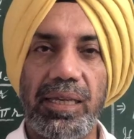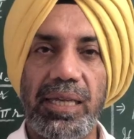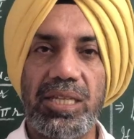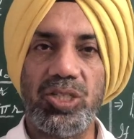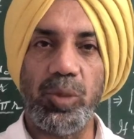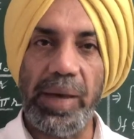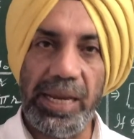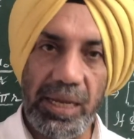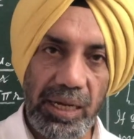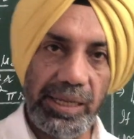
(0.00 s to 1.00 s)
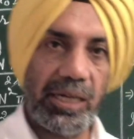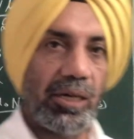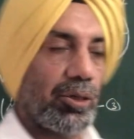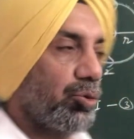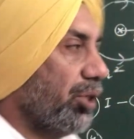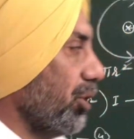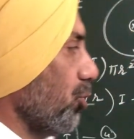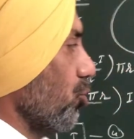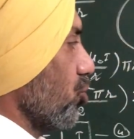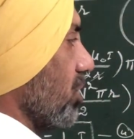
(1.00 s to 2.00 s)
is numerically equal to
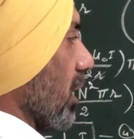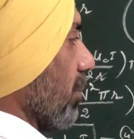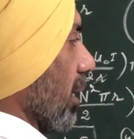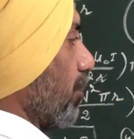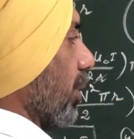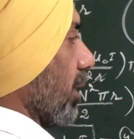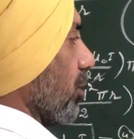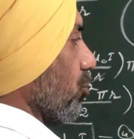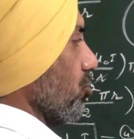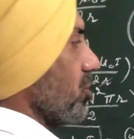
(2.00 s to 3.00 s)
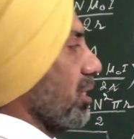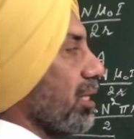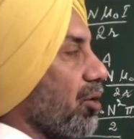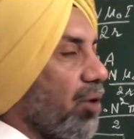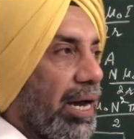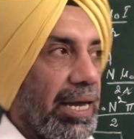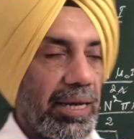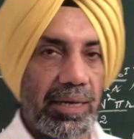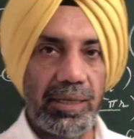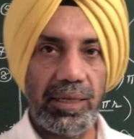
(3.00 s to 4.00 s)
induced EMF produced in the
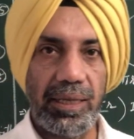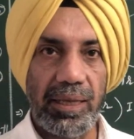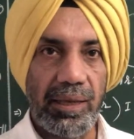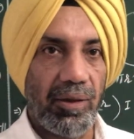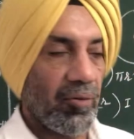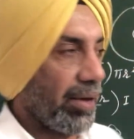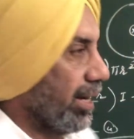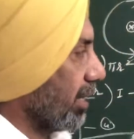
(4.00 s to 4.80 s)
coil when